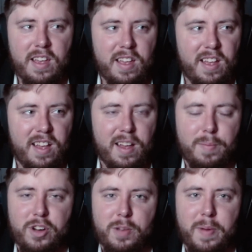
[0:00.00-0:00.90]
uh,
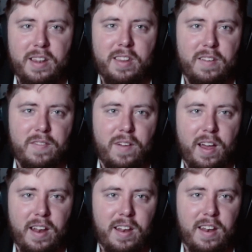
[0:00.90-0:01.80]
perspective
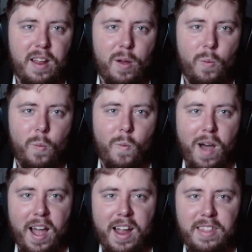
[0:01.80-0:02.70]
on
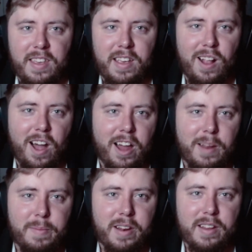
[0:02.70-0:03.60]
why the
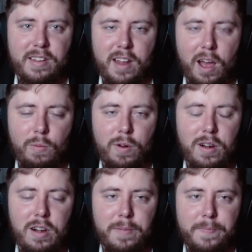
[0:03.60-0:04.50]
economy does not work.